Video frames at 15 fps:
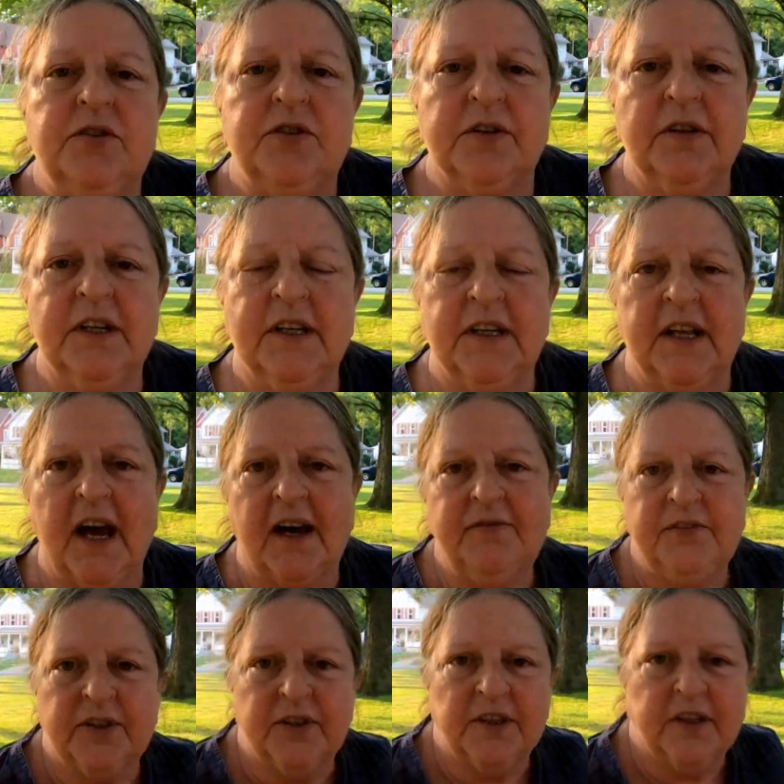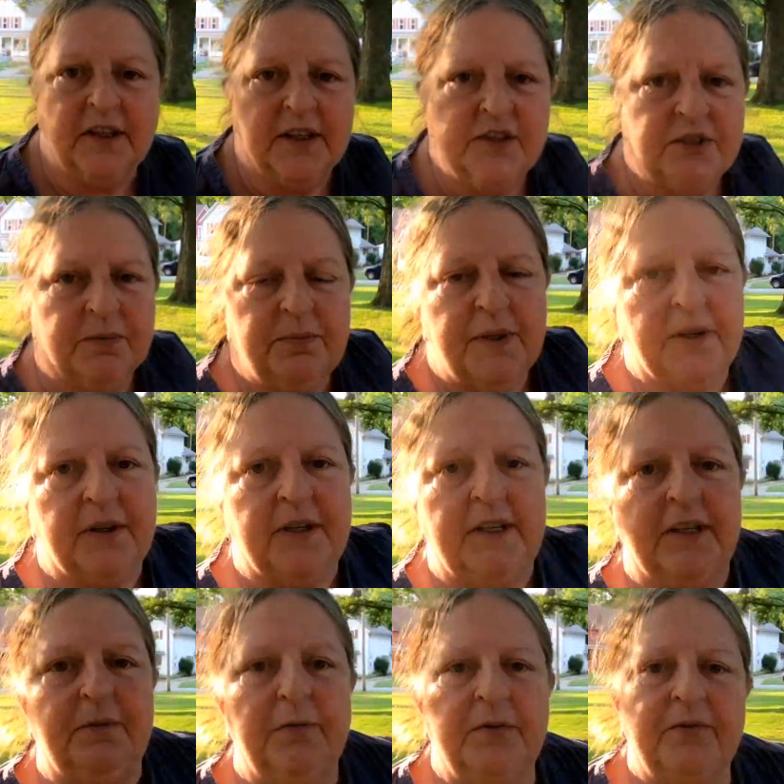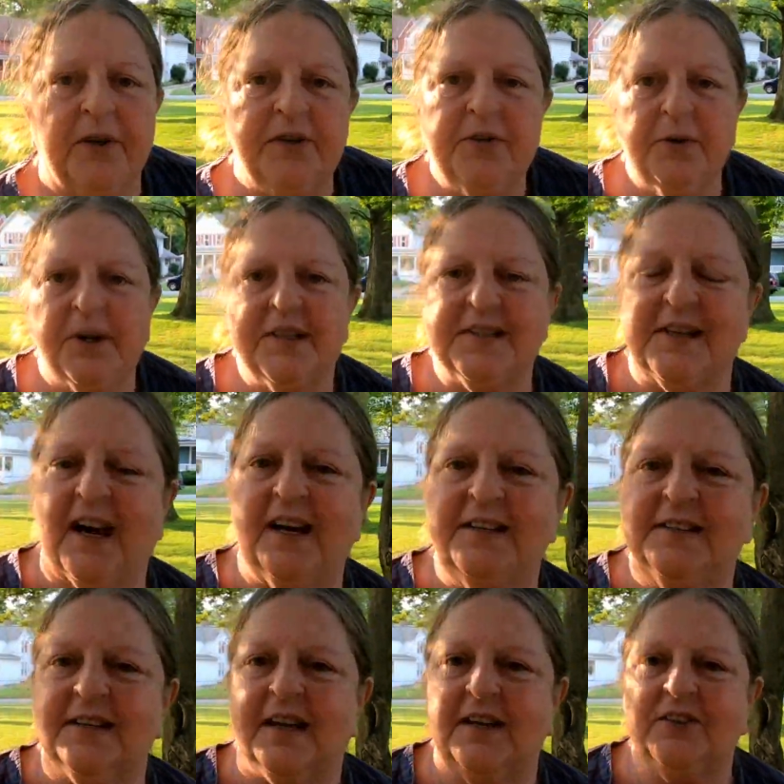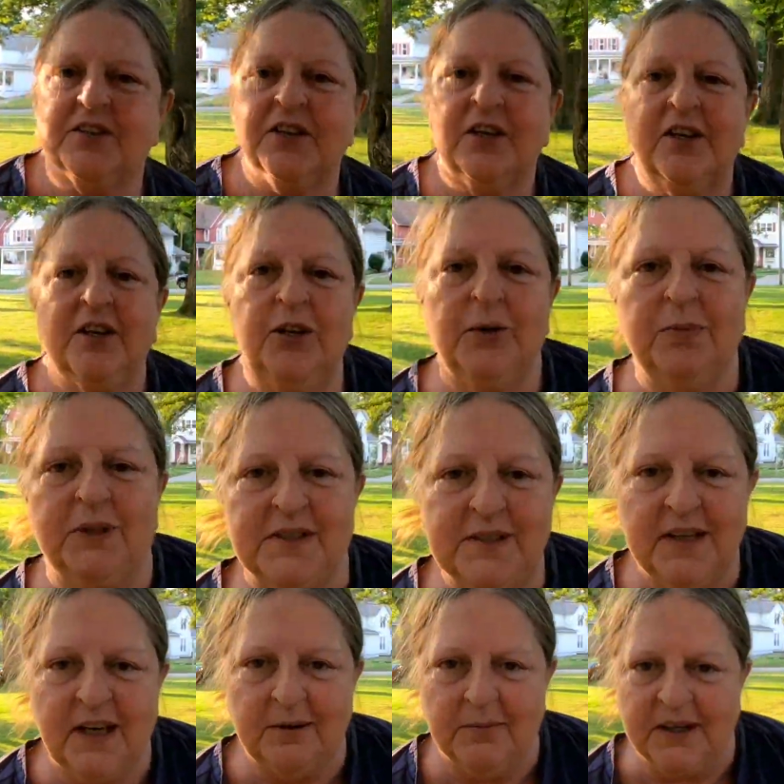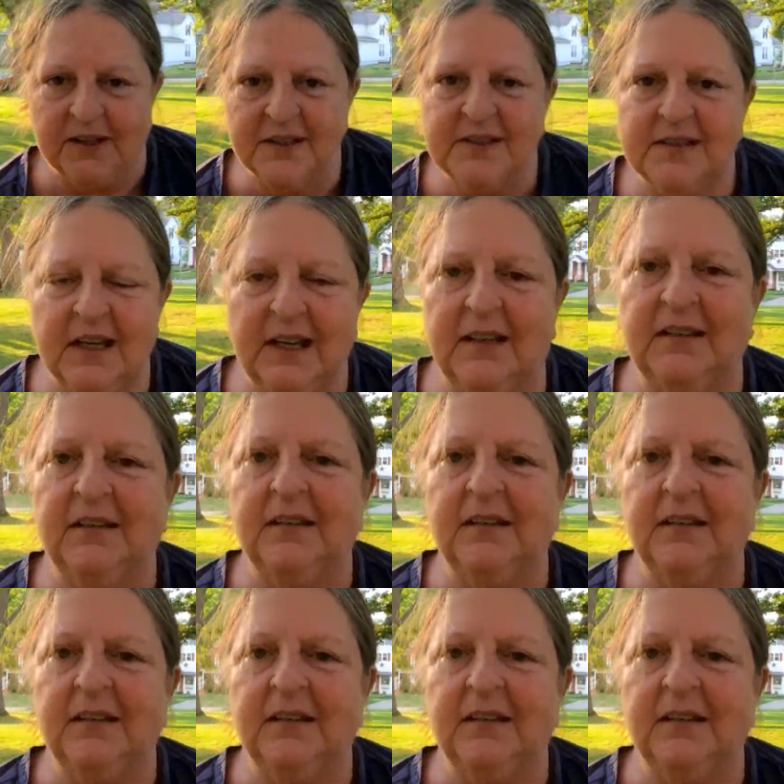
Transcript: During and after the glacial period referred to as the Ice Age, humans came on the